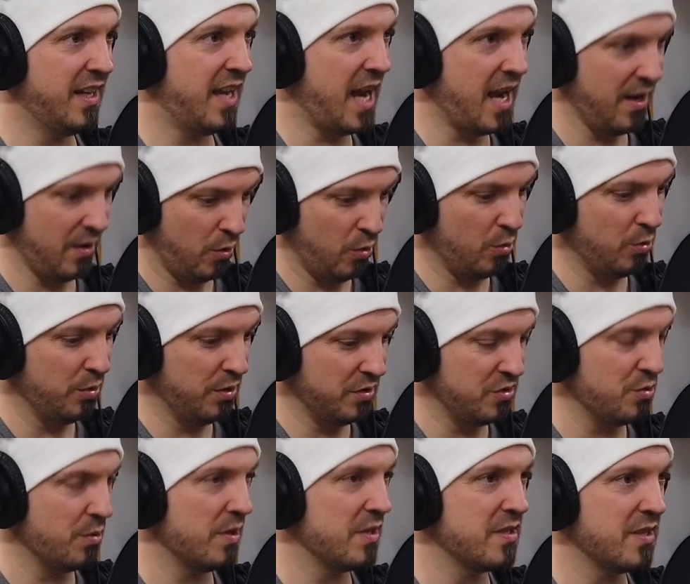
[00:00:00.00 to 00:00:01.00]
can't hold
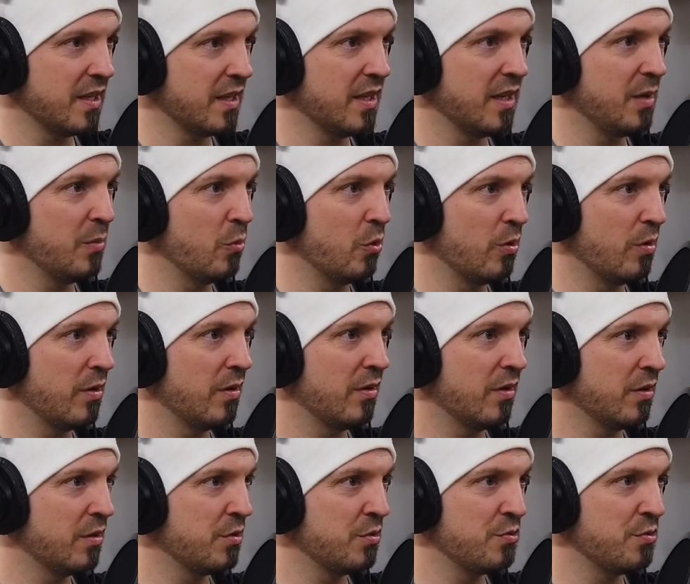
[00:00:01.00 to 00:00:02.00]
a joystick
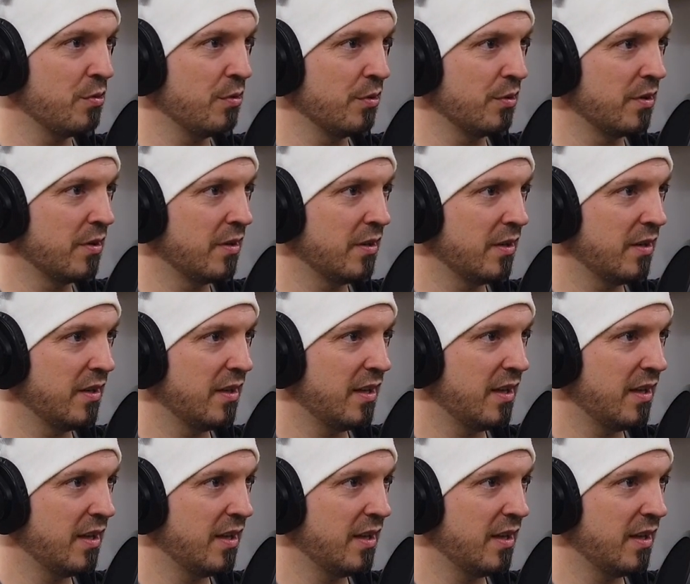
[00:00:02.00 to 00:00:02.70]
anymore, a controller.